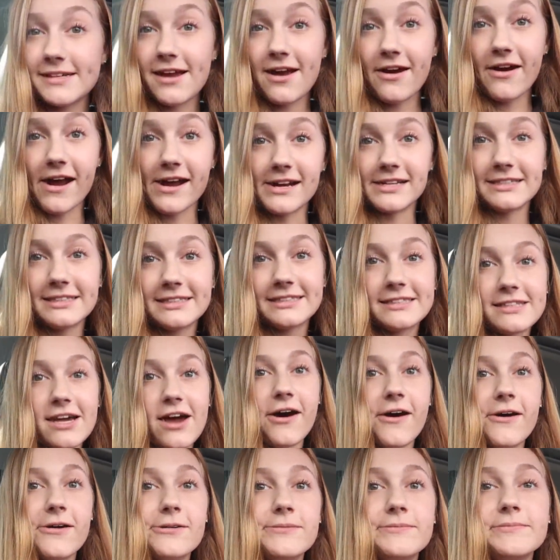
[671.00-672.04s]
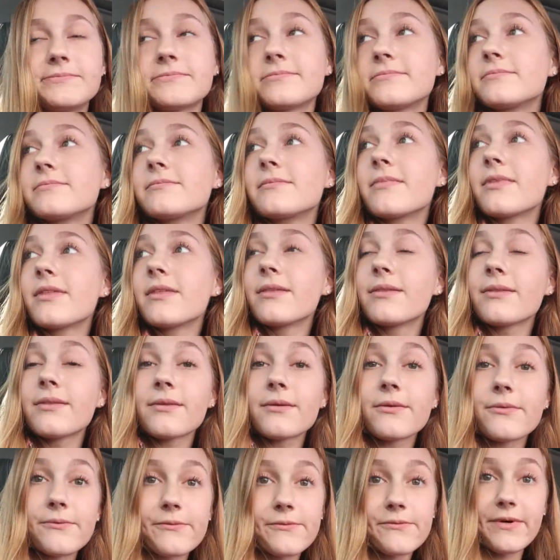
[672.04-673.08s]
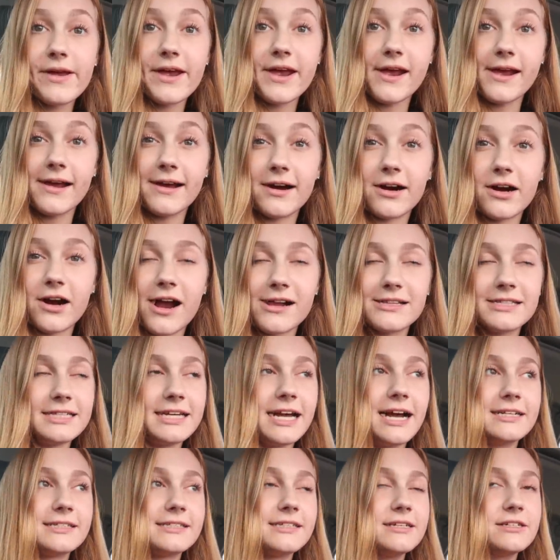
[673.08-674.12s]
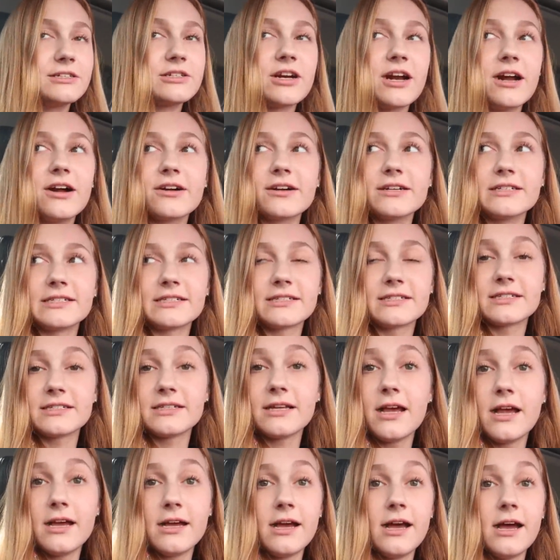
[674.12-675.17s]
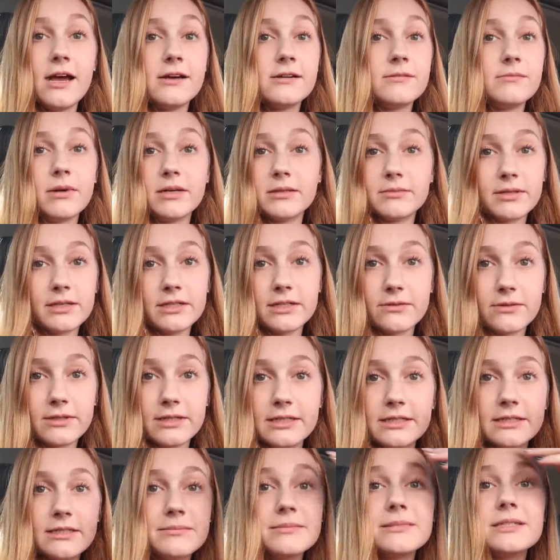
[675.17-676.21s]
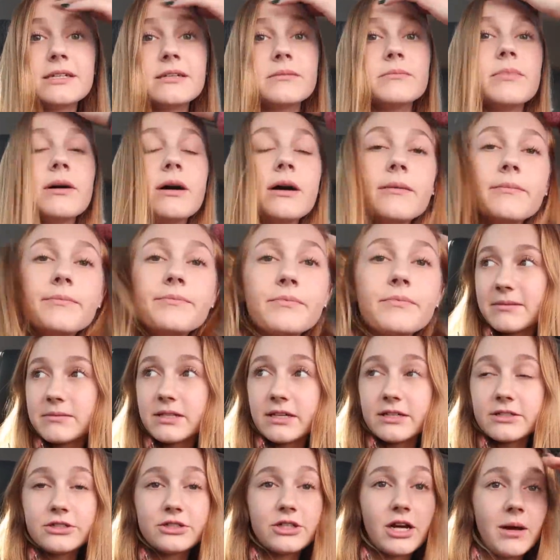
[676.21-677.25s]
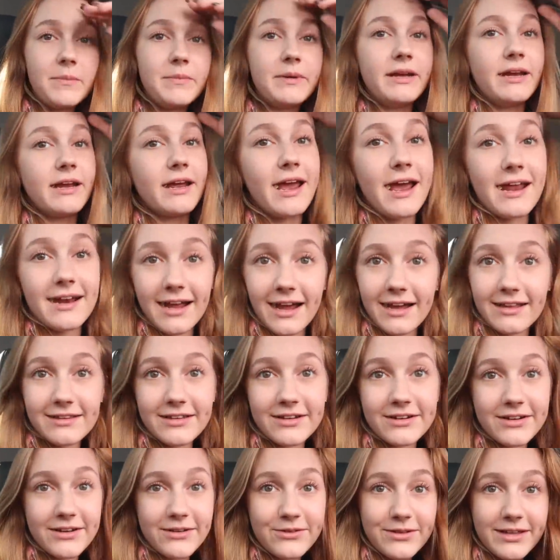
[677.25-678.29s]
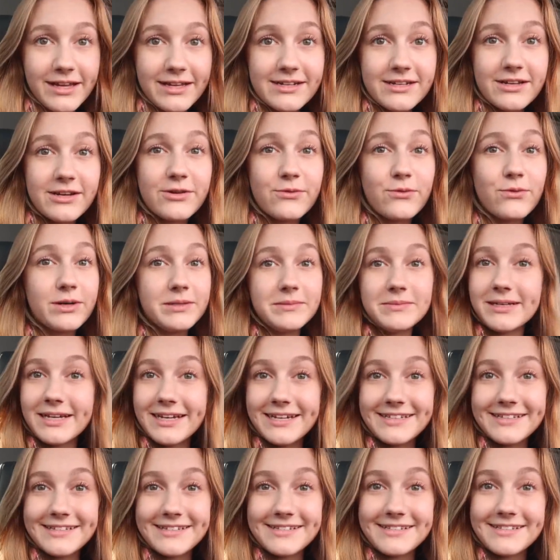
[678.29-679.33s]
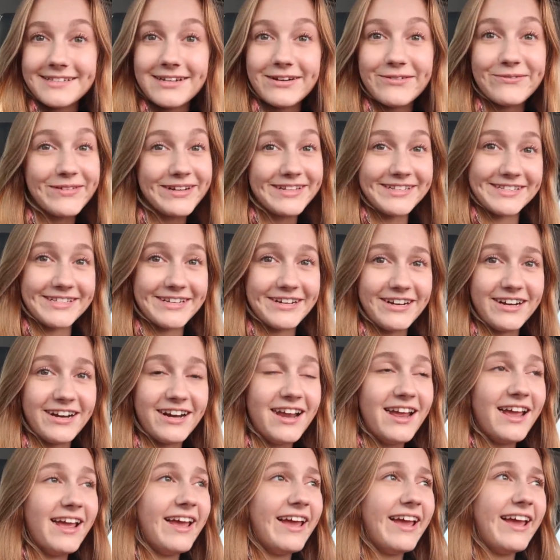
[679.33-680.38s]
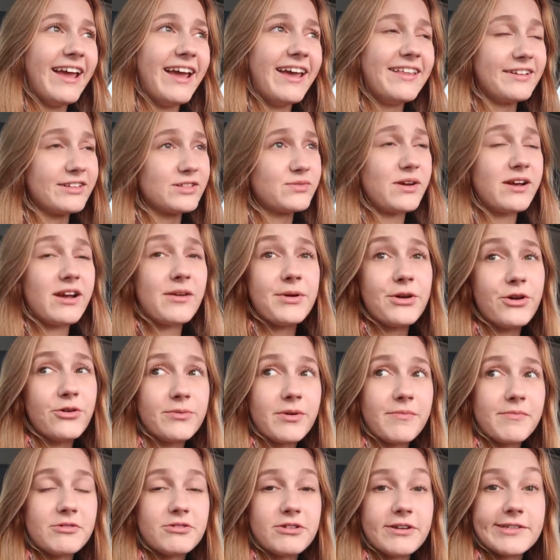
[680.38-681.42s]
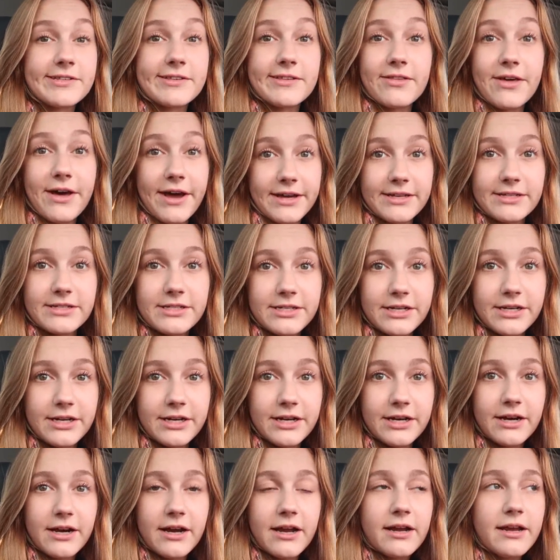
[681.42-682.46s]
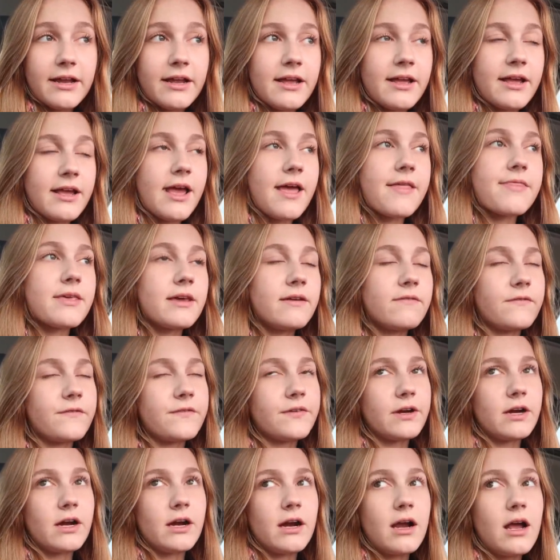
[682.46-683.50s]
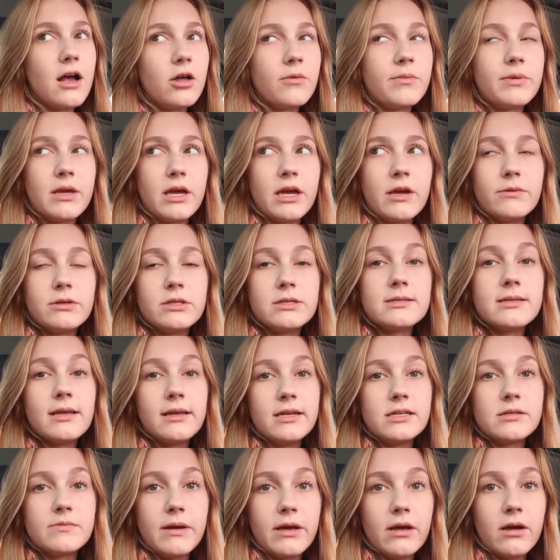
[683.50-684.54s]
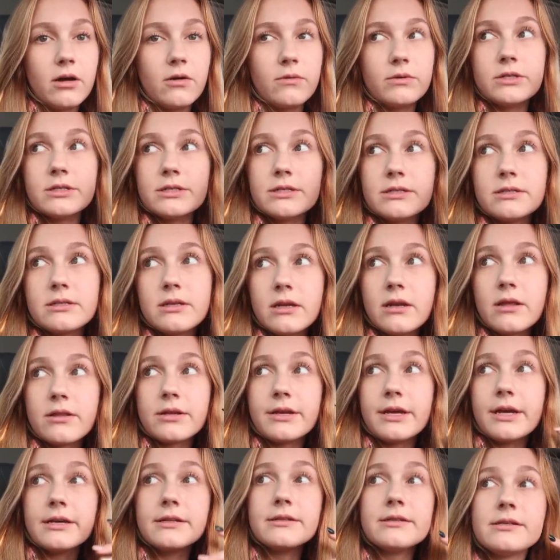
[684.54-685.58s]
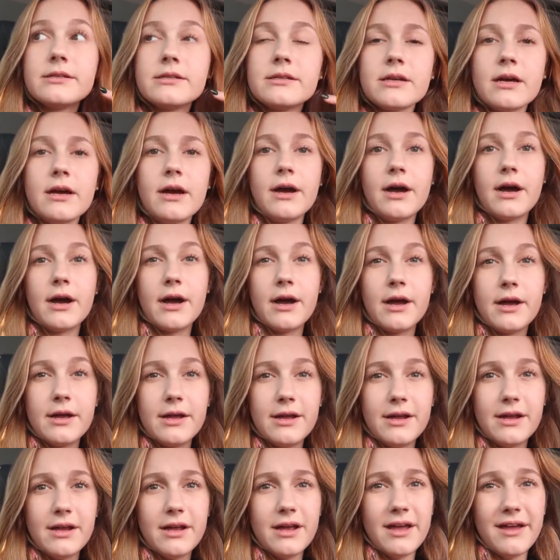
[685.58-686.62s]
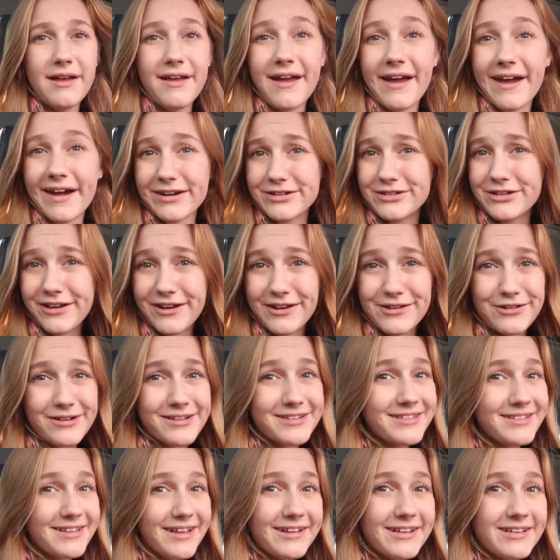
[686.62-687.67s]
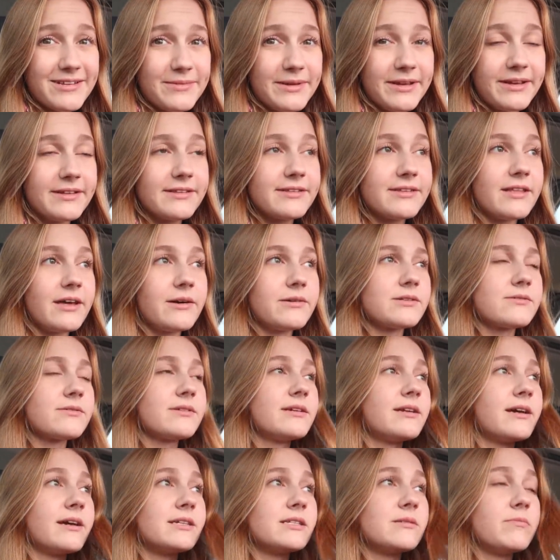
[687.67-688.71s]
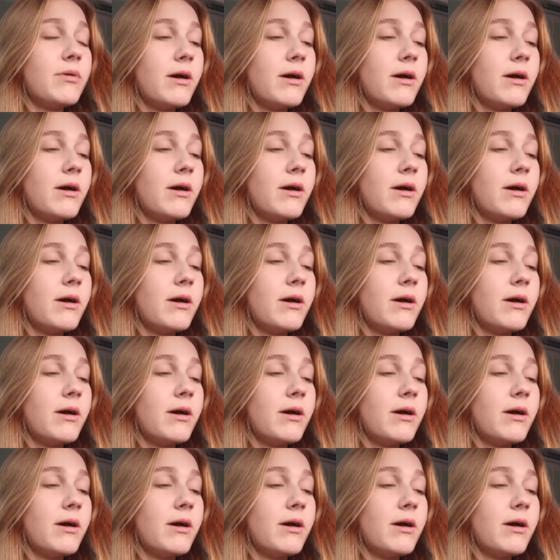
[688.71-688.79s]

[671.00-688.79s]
Okay, so we are at the gas station now because my brother wanted something, but done shopping, and I literally only had to go to one place, Windsor, and that's where I got my homecoming dress last year. And then for LPA, which is Ladies Pay All, which is another dance, I actually got a dress sent to me, so that was really nice.